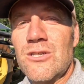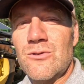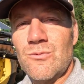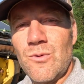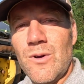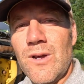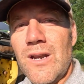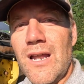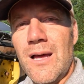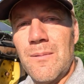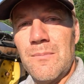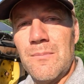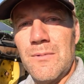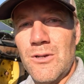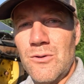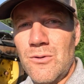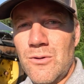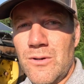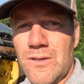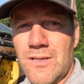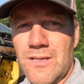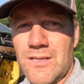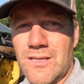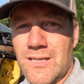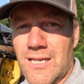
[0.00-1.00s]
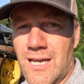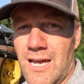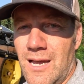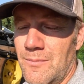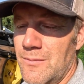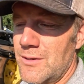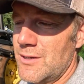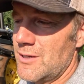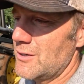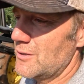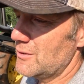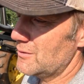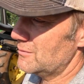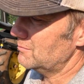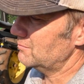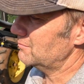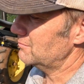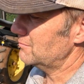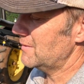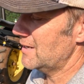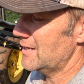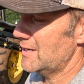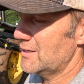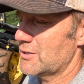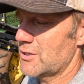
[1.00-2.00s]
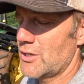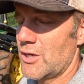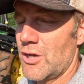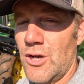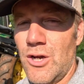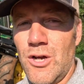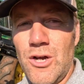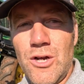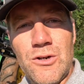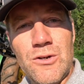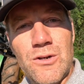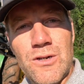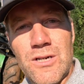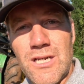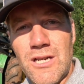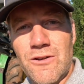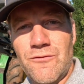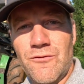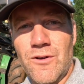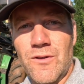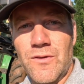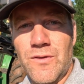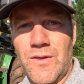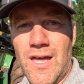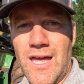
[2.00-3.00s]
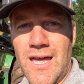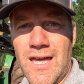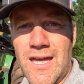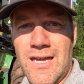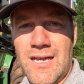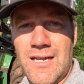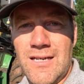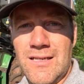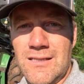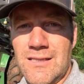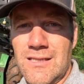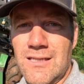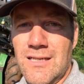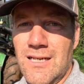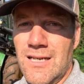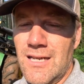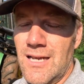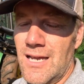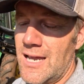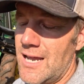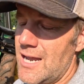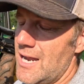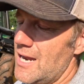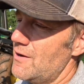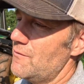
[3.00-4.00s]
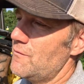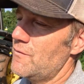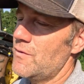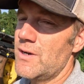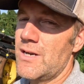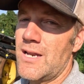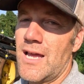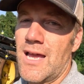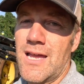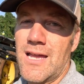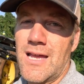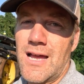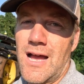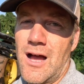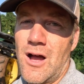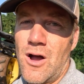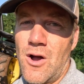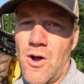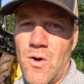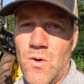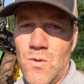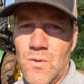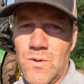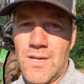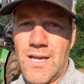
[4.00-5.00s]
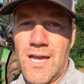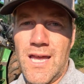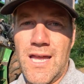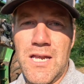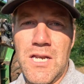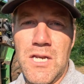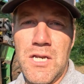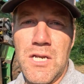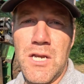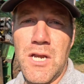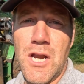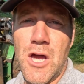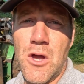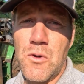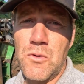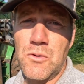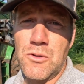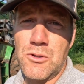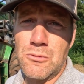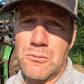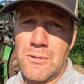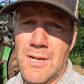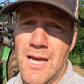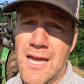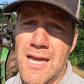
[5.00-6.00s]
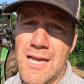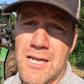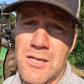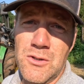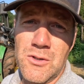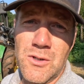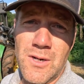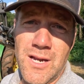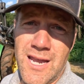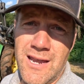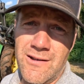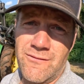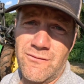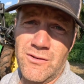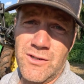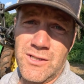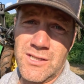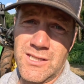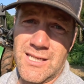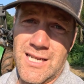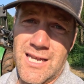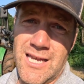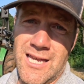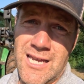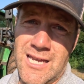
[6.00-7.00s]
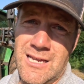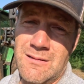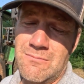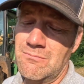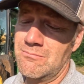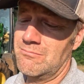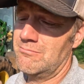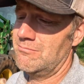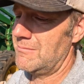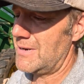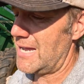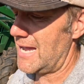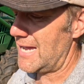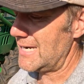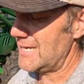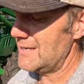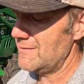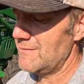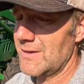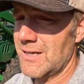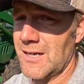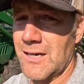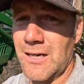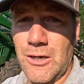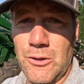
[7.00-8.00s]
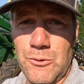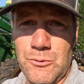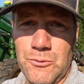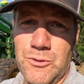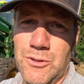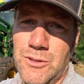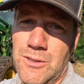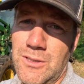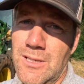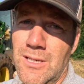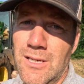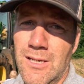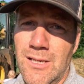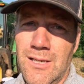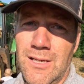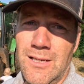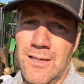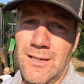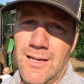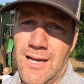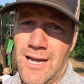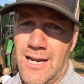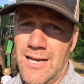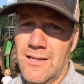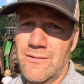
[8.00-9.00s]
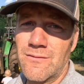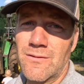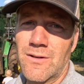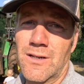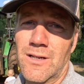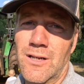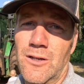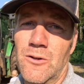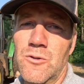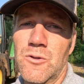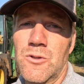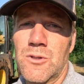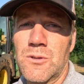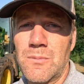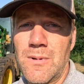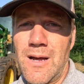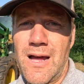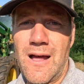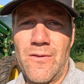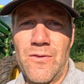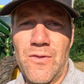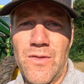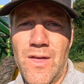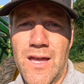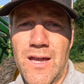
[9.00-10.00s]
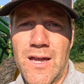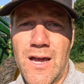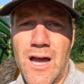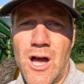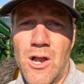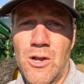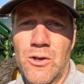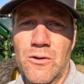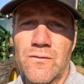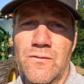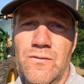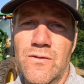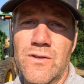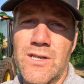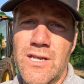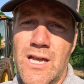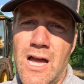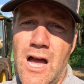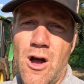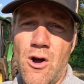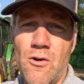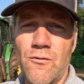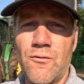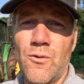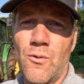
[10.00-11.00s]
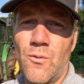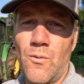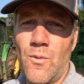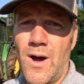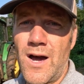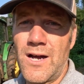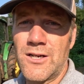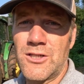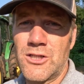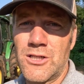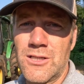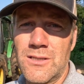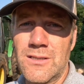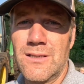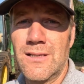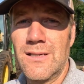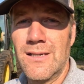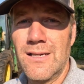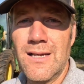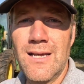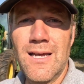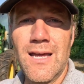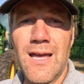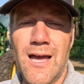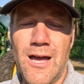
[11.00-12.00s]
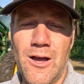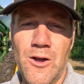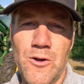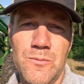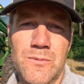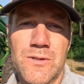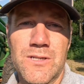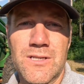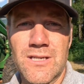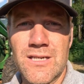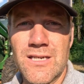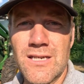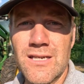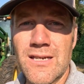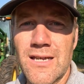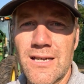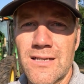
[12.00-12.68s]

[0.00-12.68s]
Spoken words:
is what I'm doing this time of year. Man, it's 100 different things every day, all day. No 2 days are ever the same. Not even close. Not even close. But I thank all of y'all for watching. I hope to see you